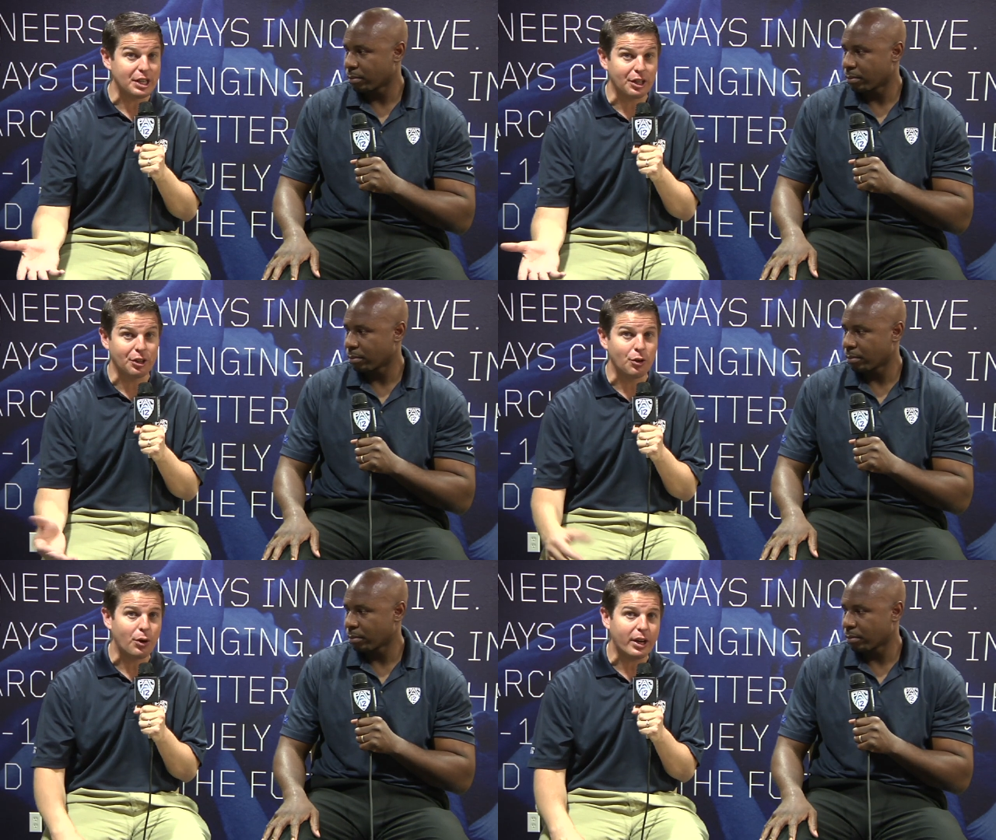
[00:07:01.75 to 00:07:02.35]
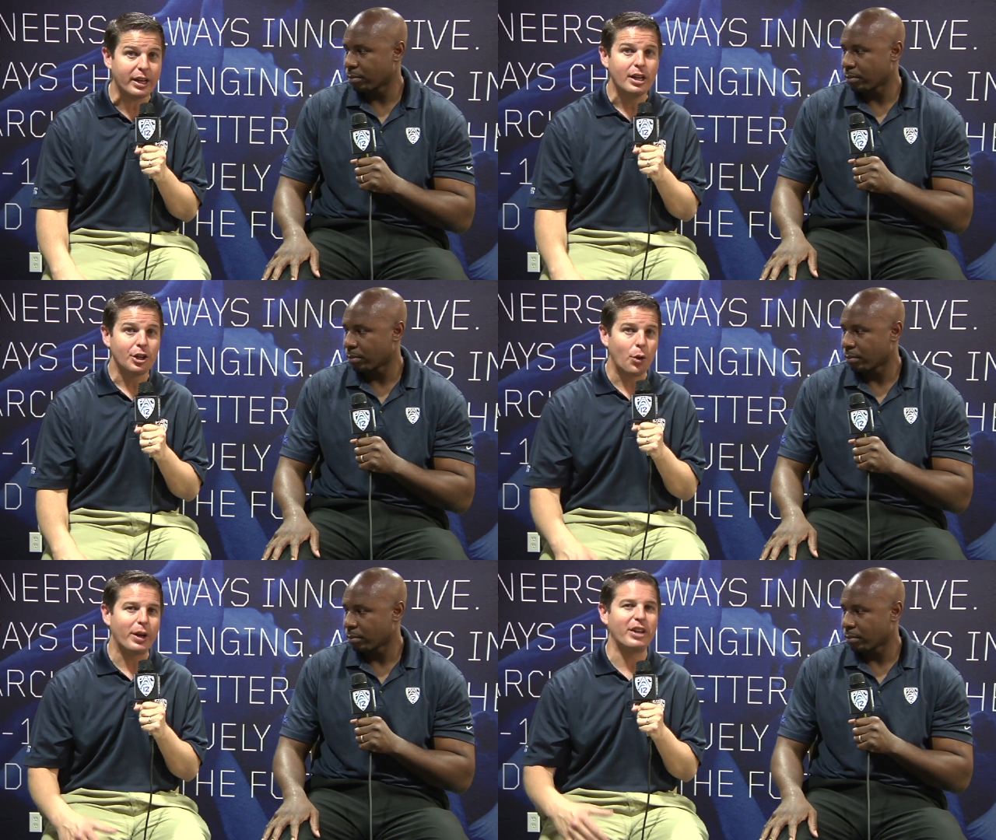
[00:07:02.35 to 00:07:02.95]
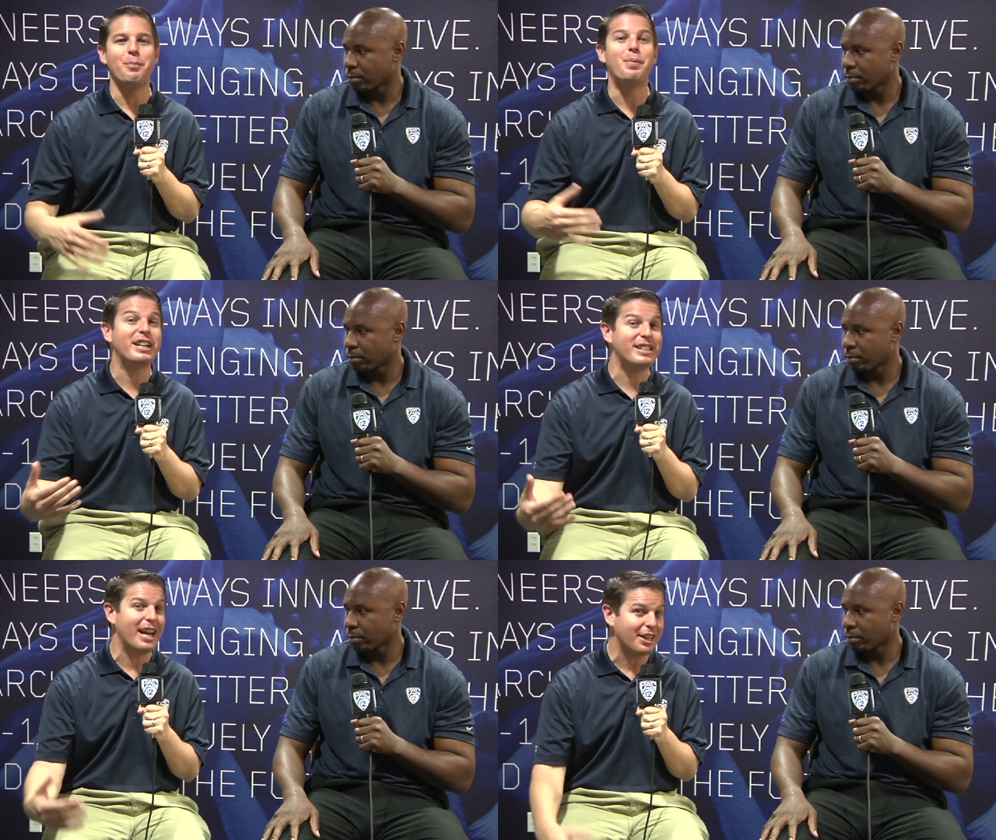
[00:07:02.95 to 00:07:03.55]
Speaker 1: at Illinois, going into
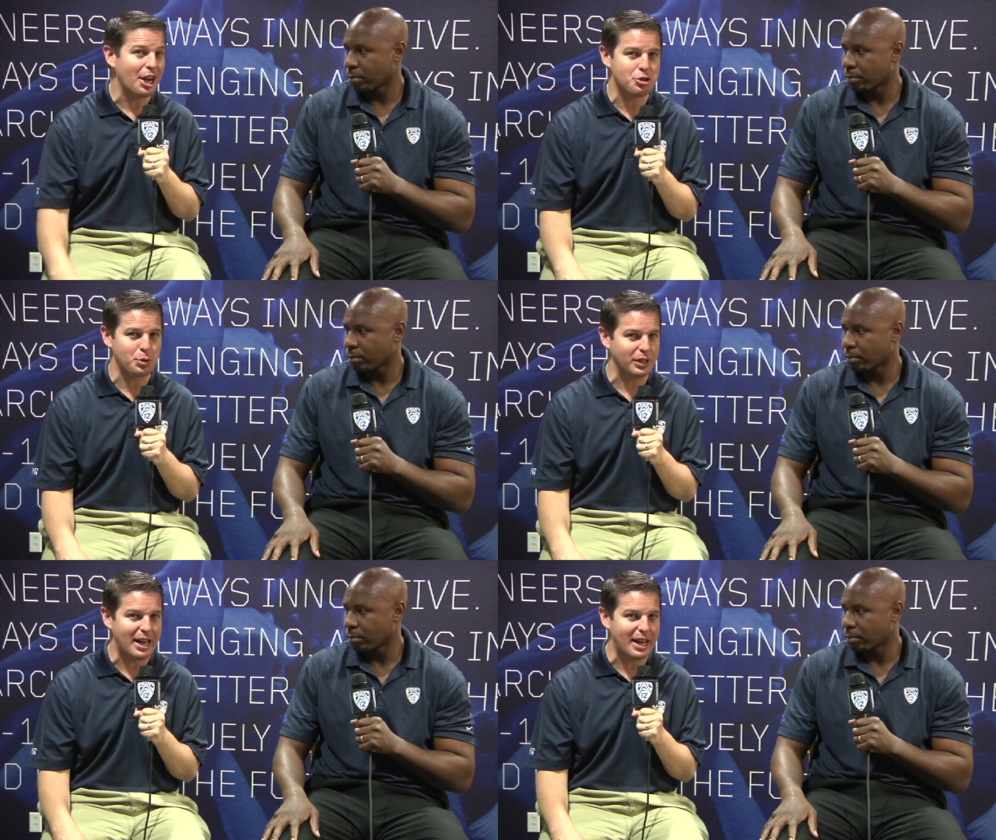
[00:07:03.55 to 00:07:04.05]
Big Ten country